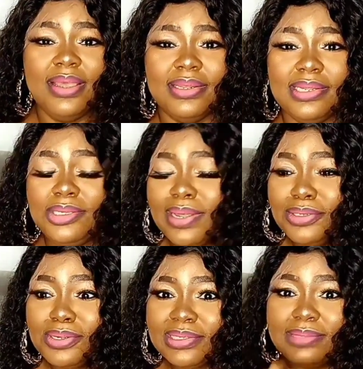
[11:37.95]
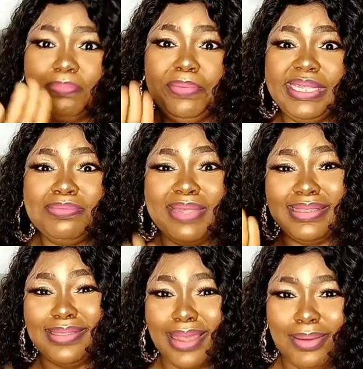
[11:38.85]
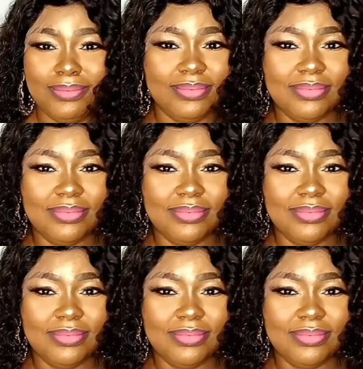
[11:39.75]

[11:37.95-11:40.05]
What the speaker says: This one just beat me down.